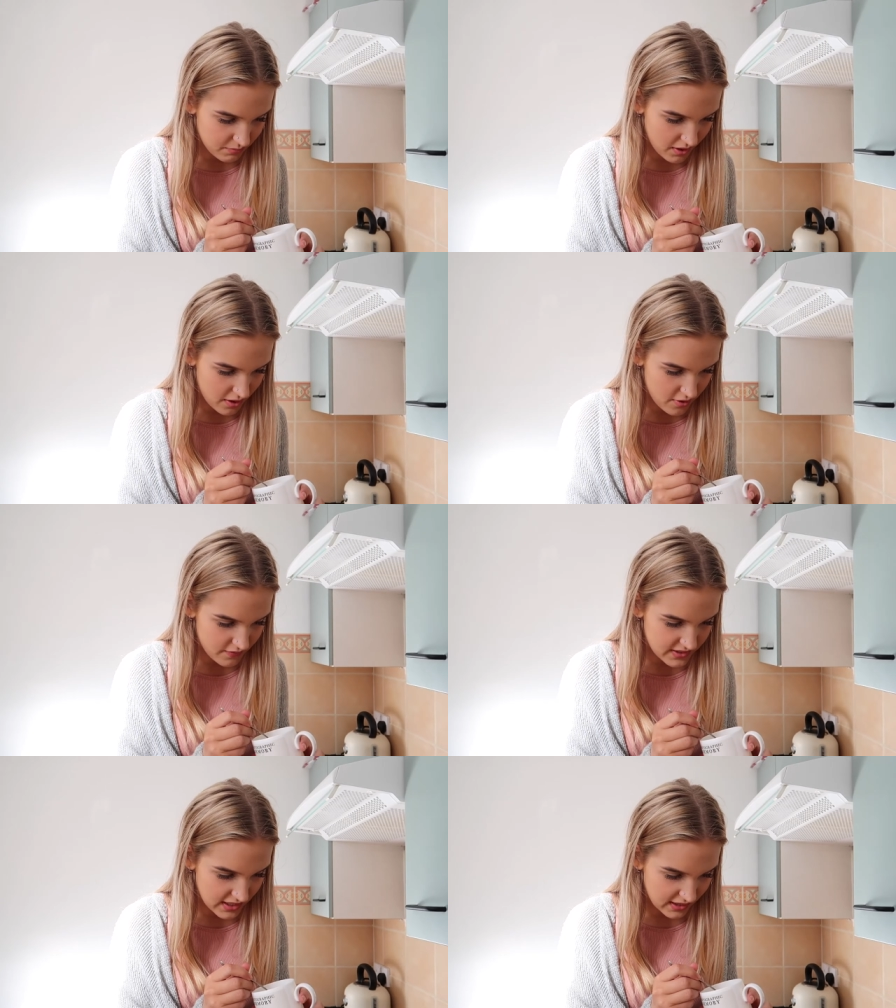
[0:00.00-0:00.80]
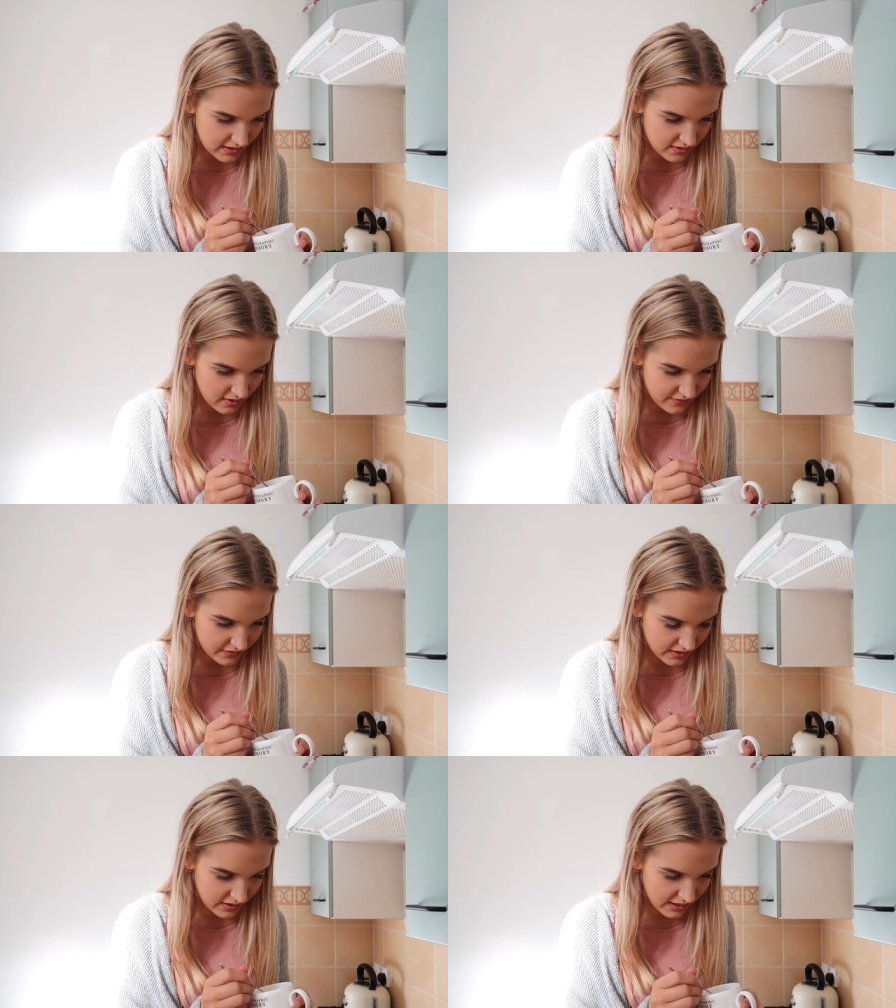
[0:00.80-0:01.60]
But over text, I
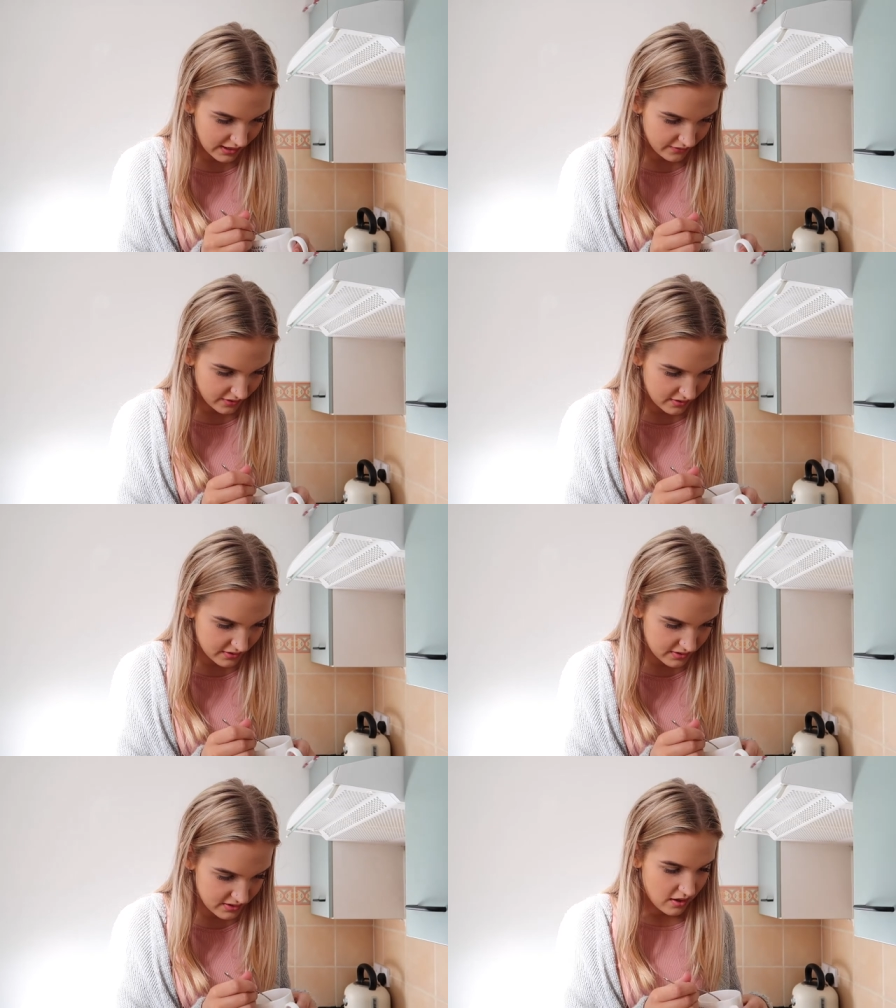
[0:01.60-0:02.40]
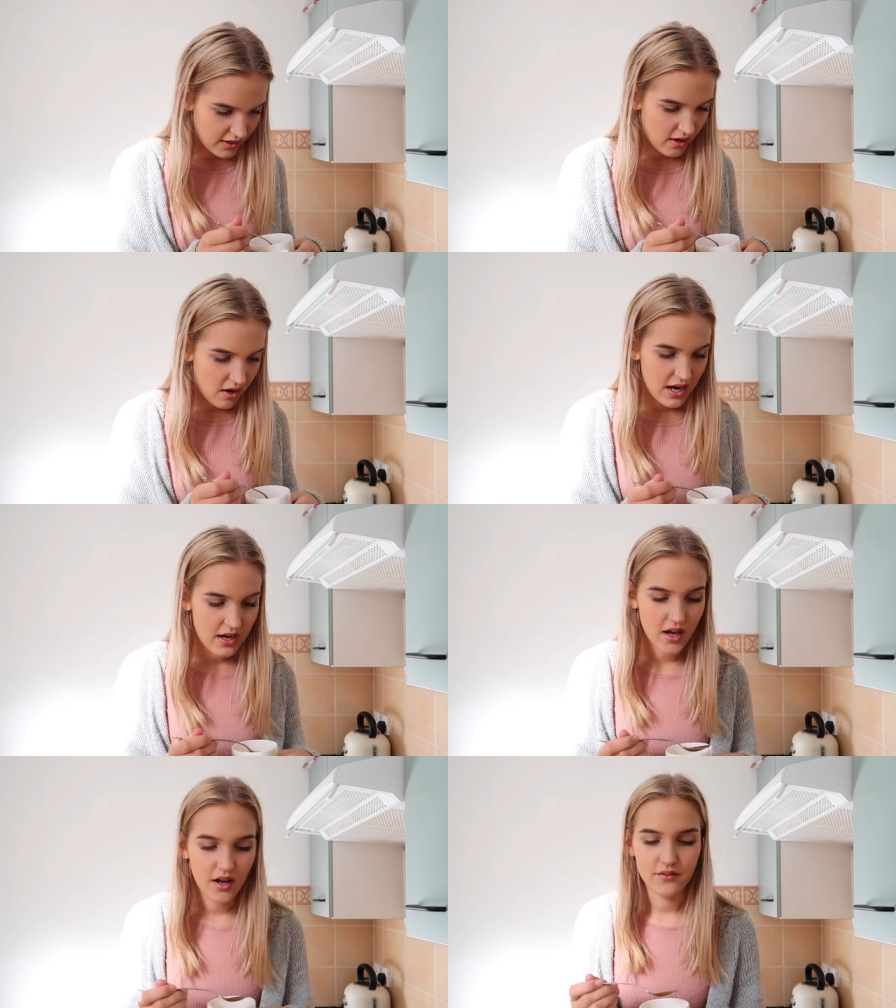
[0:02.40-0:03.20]
think they're hilarious. Like, I
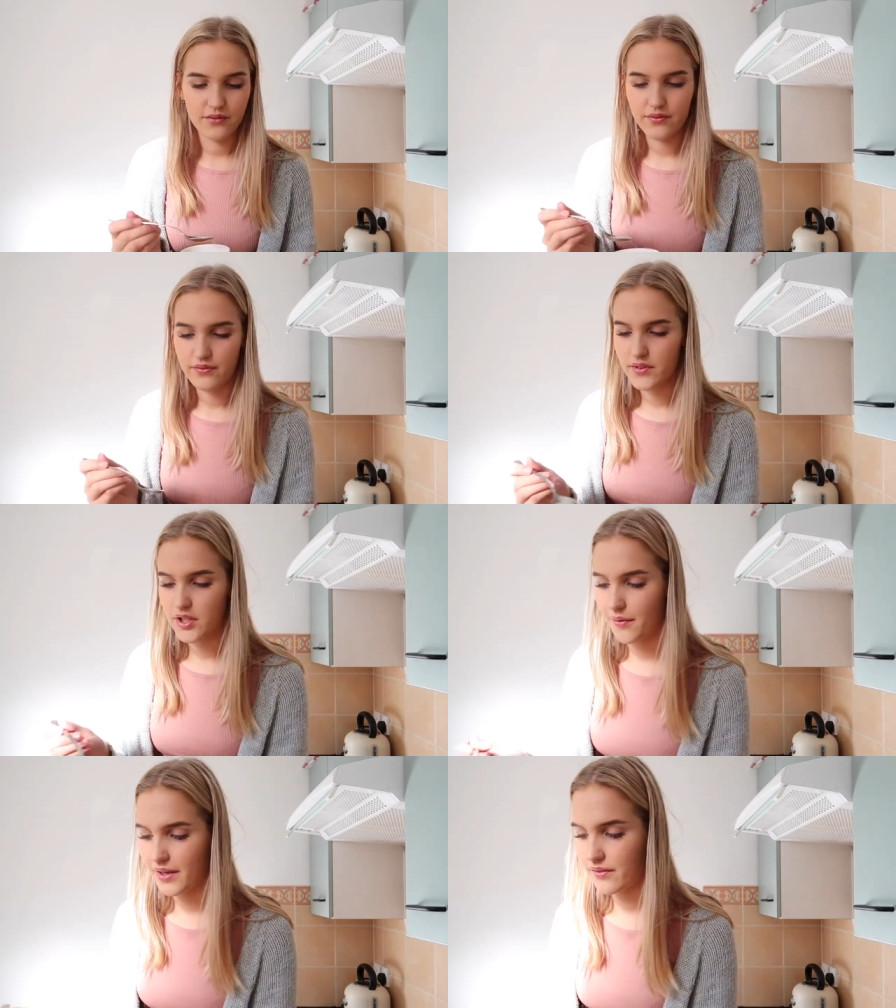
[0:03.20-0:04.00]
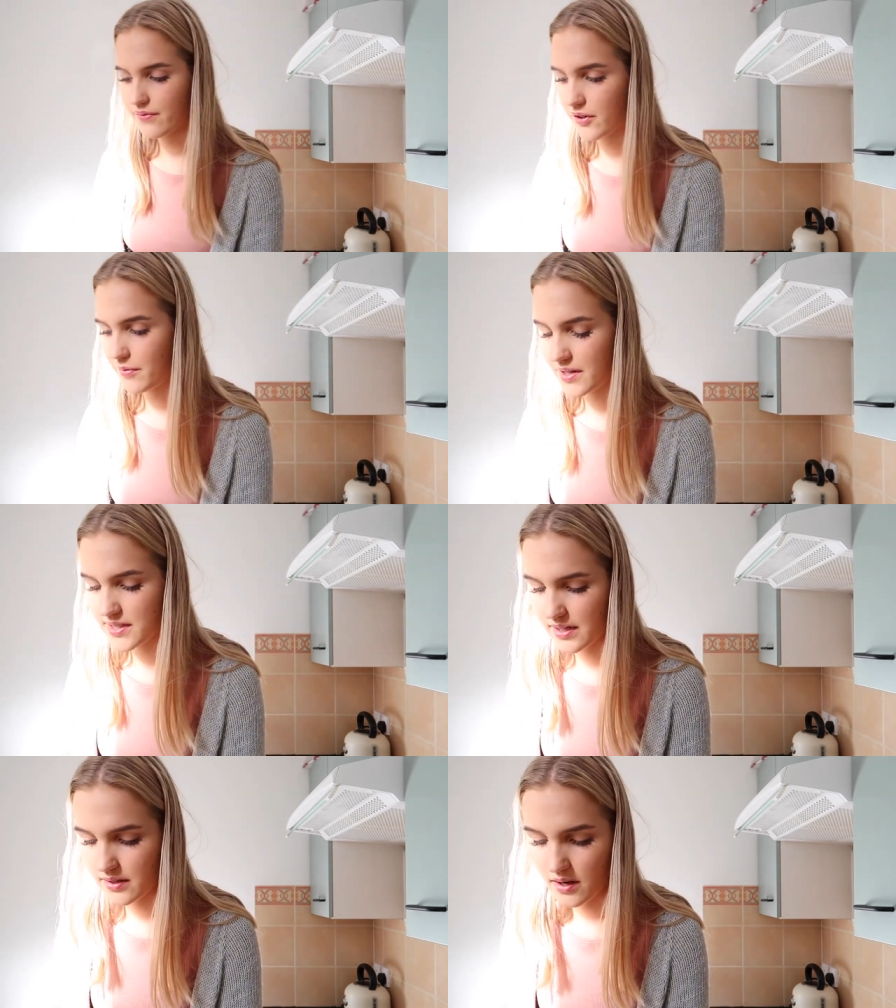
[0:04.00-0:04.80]
love going through my
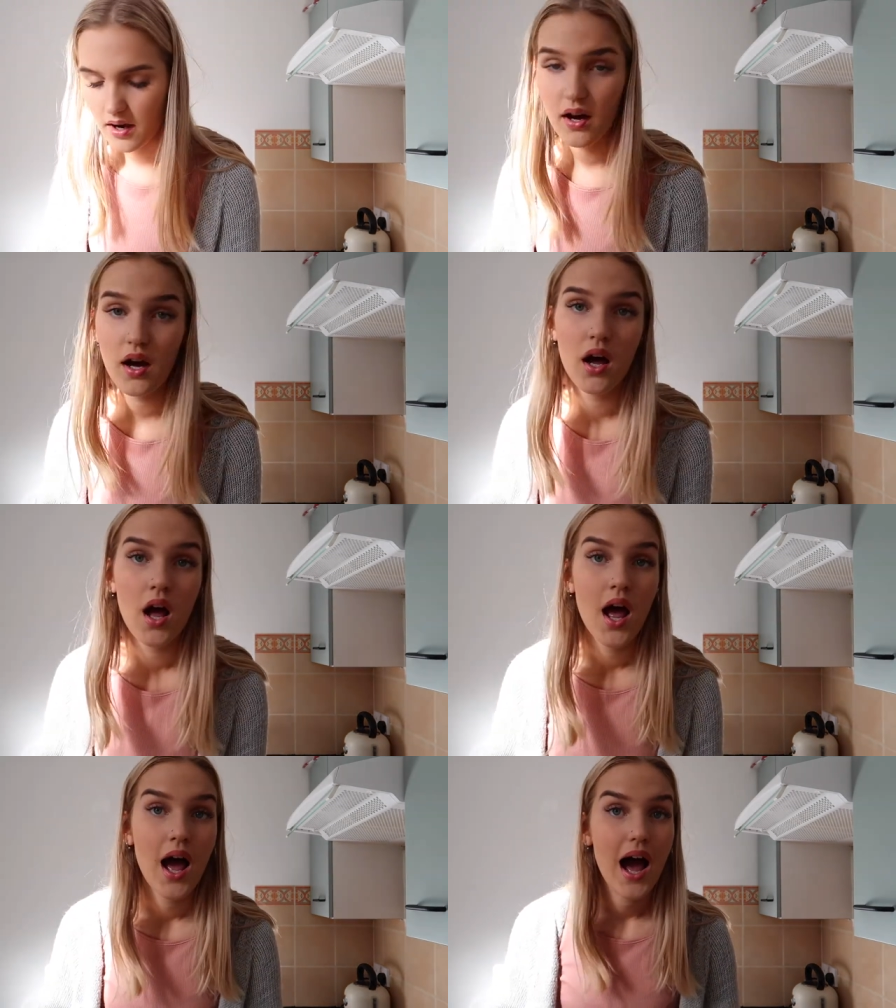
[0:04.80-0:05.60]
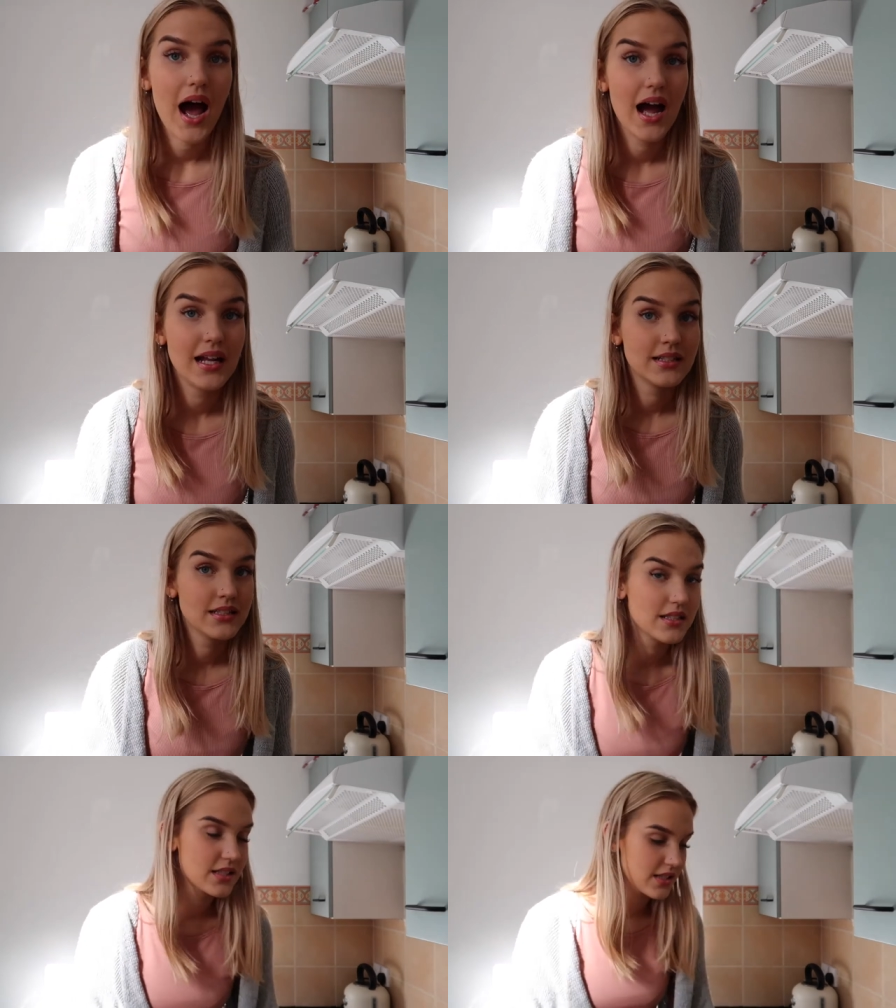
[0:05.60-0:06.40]
Tinder
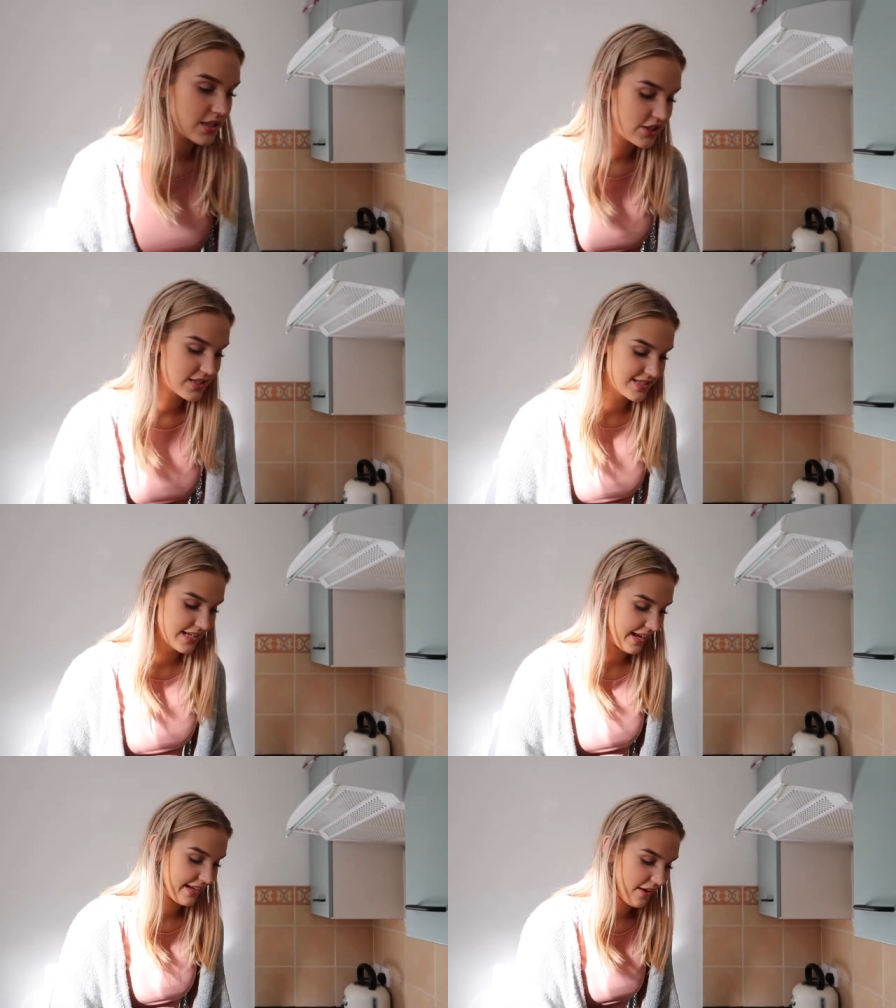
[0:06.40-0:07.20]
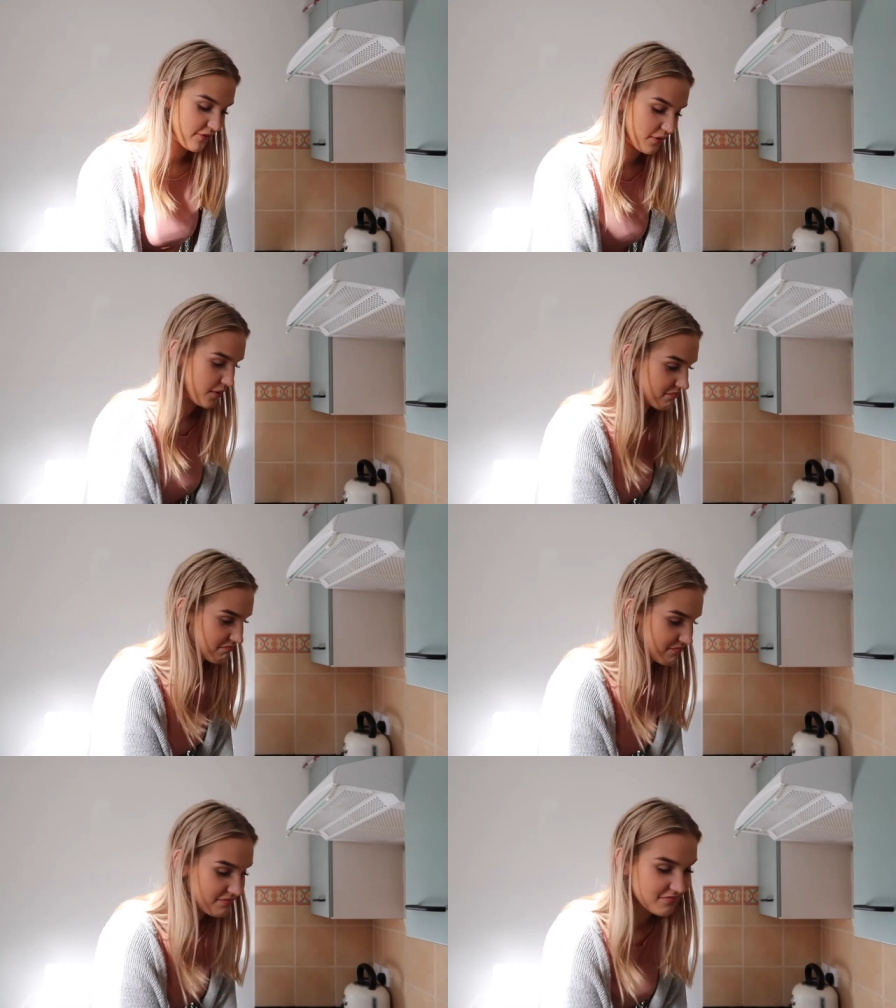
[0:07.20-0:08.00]
and just seeing
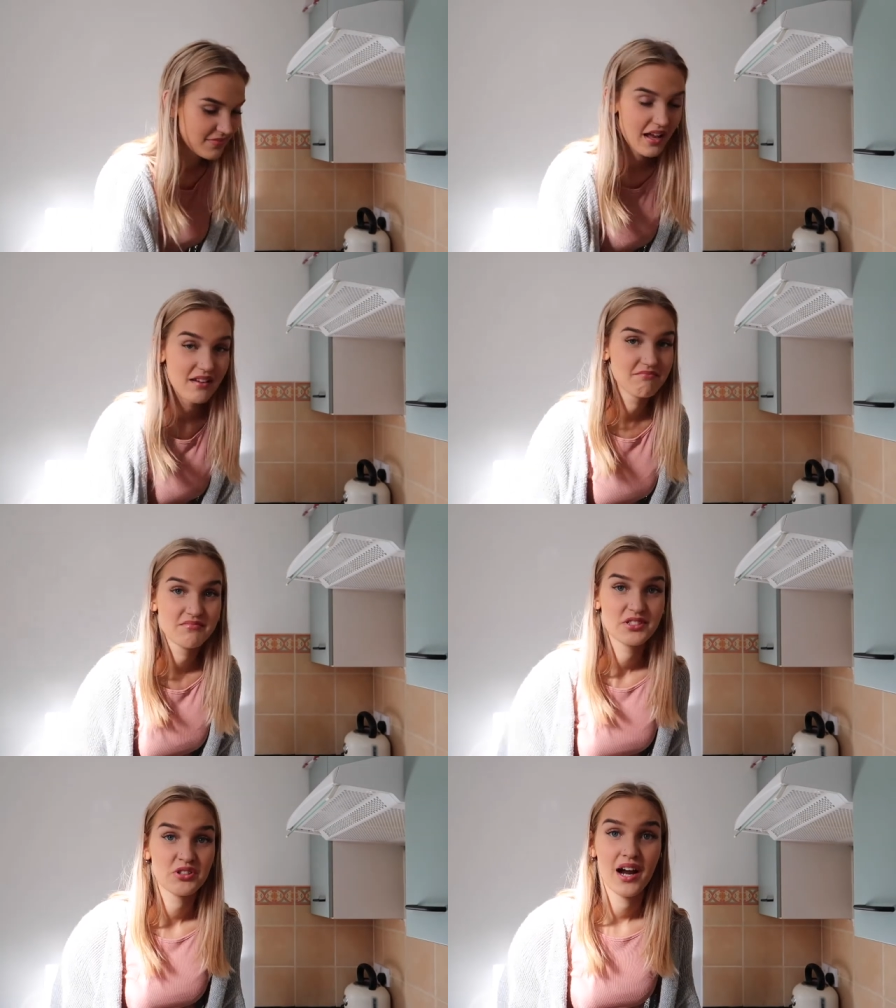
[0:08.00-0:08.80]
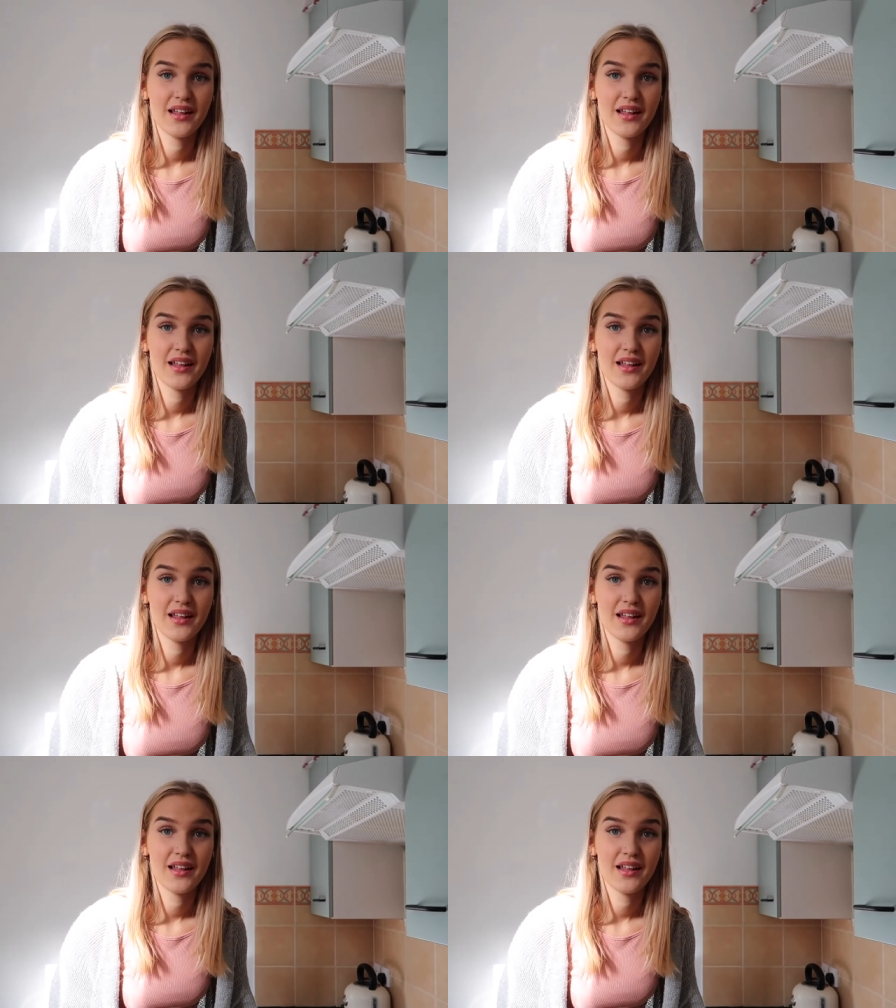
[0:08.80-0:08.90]
everyone trying